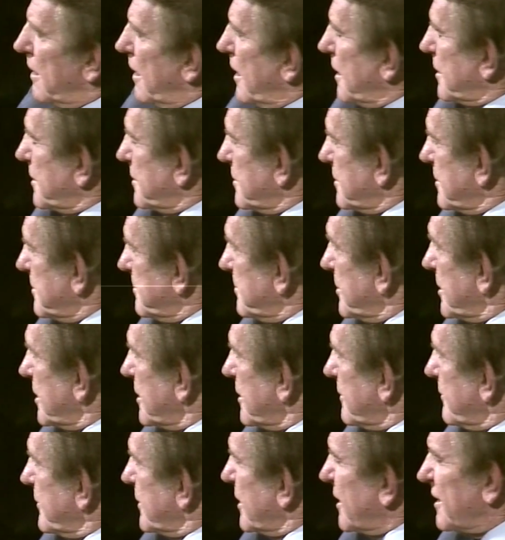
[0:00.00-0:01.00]
I couldn't
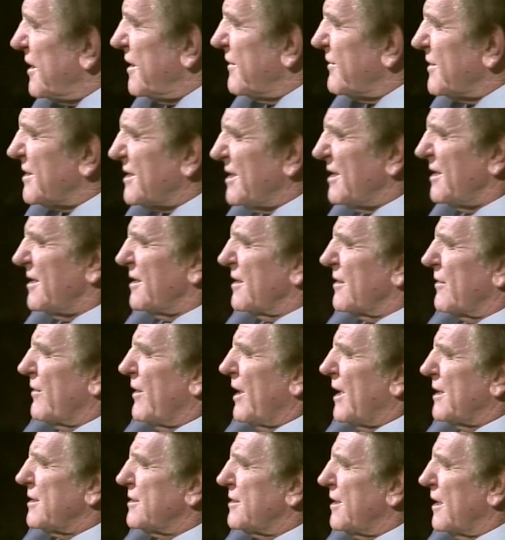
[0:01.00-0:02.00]
believe it. I'd never seen the
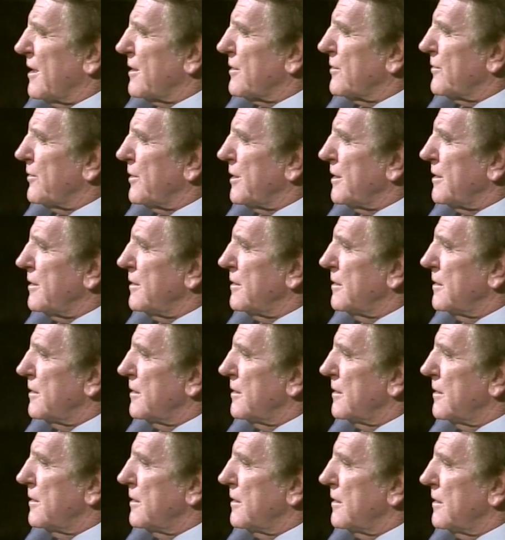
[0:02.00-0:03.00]
grass that green.
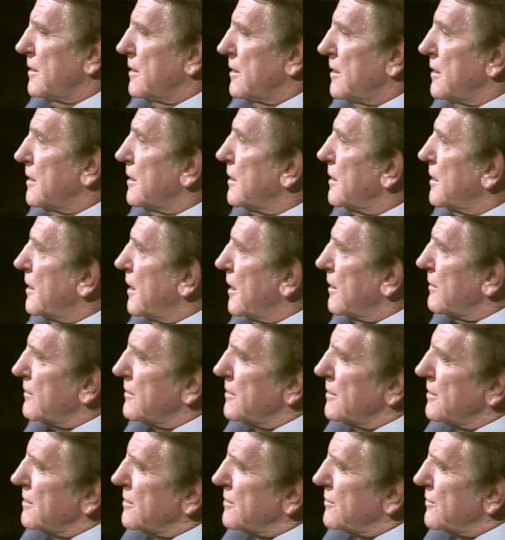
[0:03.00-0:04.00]
I looked
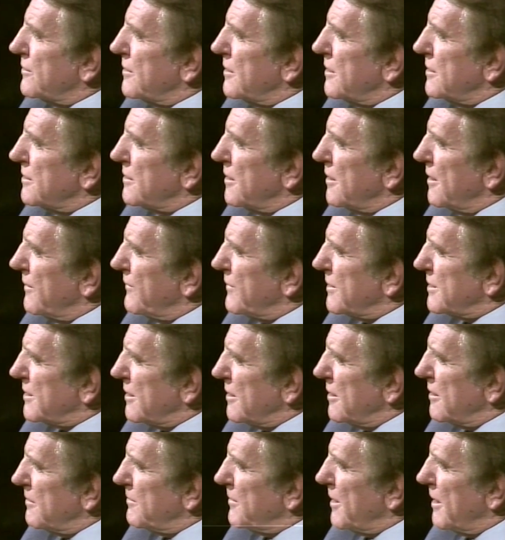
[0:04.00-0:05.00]
at the trees. I'd never
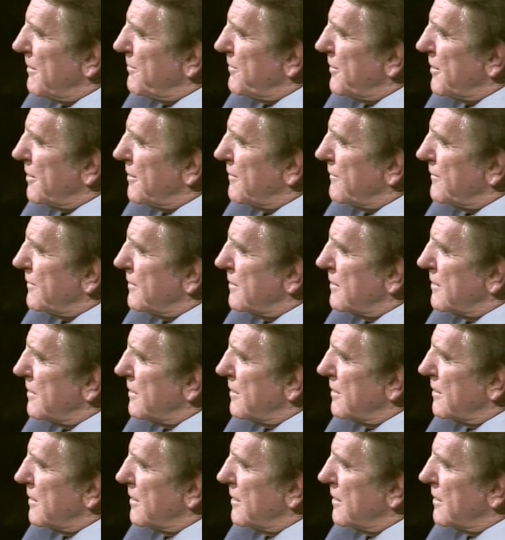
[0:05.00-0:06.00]
seen them that beautiful.
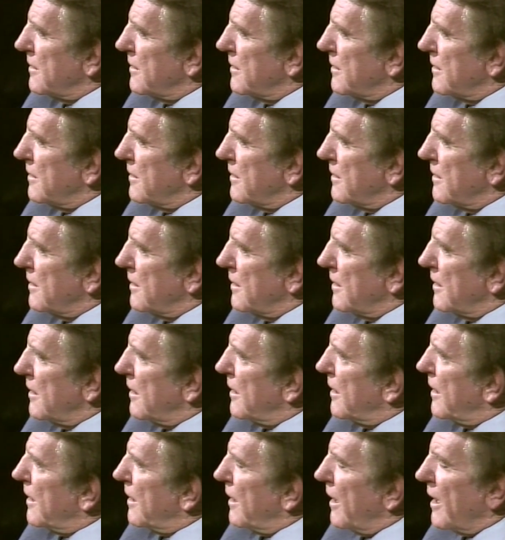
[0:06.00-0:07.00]

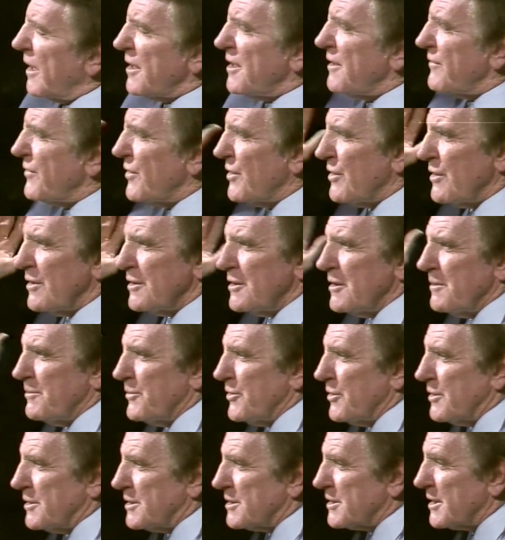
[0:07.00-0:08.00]
I'd never heard the
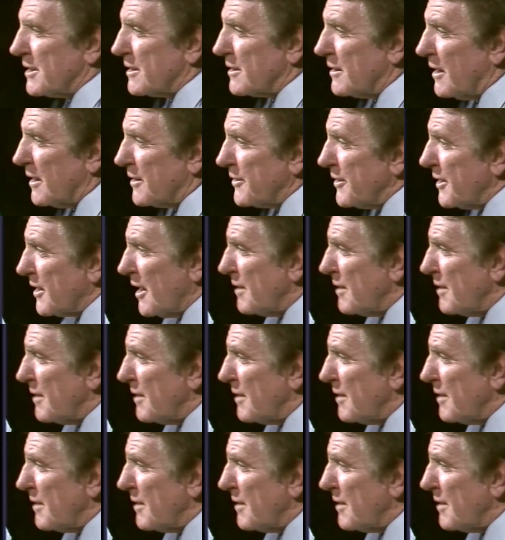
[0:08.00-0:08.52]
birds sing like that.